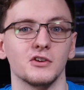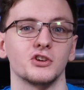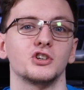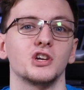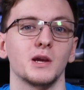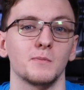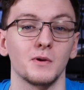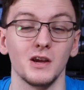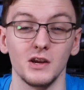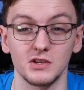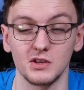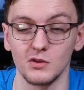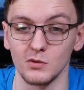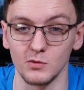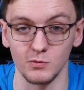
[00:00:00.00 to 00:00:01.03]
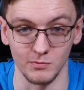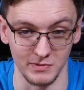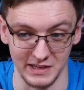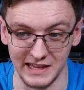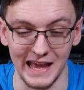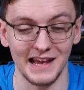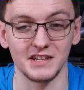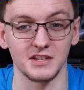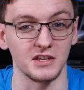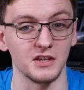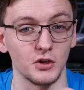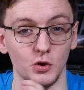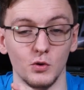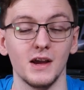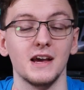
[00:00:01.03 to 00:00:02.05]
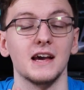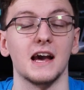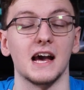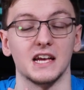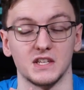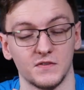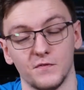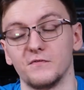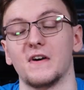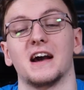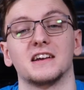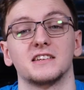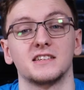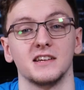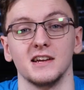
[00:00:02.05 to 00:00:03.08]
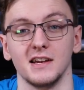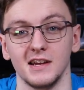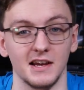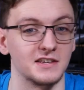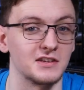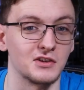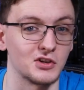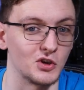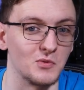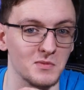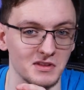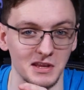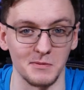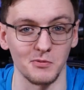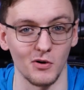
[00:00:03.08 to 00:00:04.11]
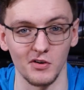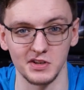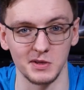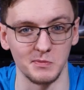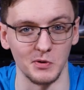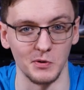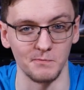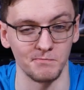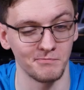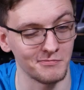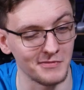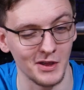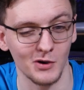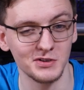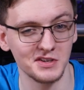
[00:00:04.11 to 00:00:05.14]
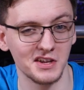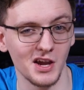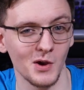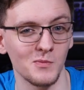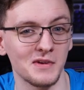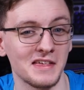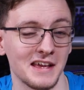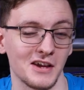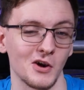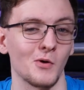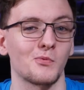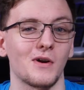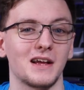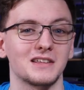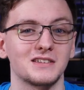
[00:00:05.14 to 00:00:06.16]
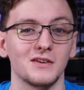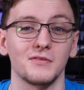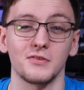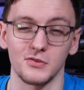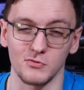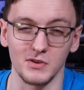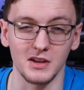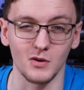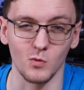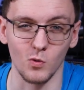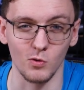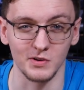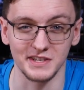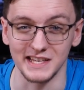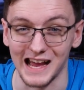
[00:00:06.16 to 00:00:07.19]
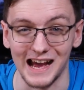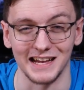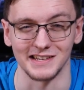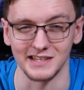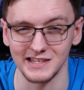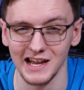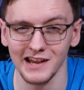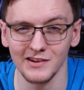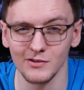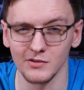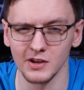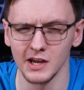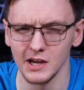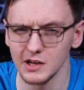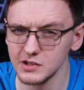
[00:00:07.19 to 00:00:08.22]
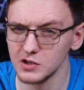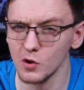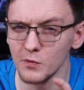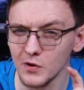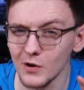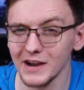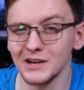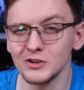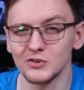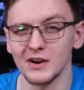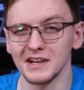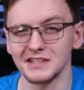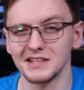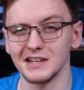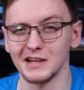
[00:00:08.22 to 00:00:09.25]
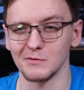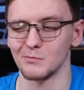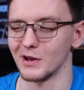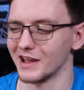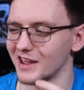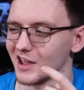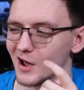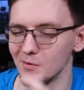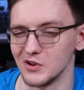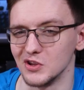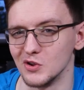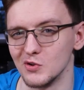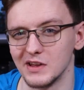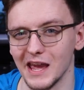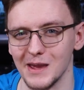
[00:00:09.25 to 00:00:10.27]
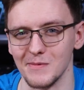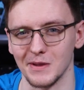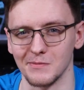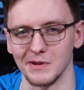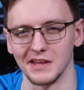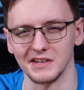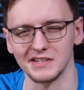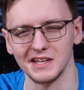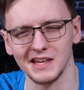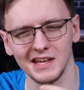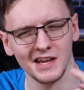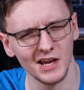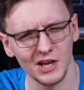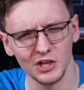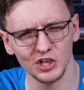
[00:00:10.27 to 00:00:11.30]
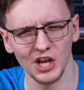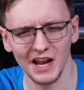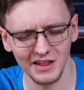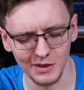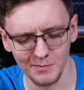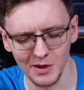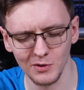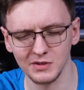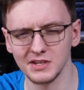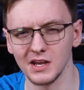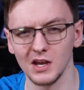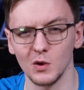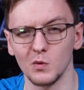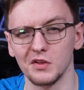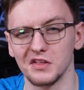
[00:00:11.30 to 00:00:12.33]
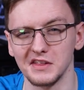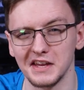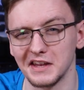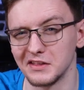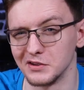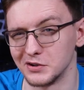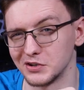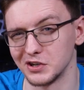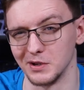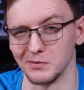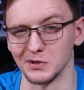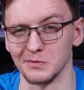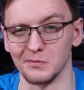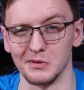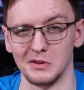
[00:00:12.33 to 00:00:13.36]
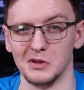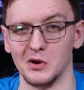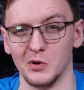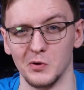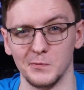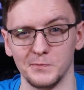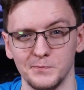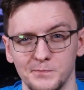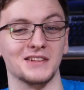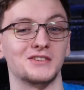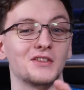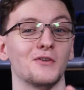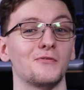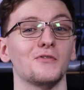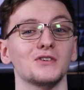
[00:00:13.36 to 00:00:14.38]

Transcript: to ship, so they'll get to you as fast as is humanly possible. They also come with a comprehensive 3-year warranty as standard, so if you're interested in picking up a new gaming PC, check them out with the link in the description below. Right, so the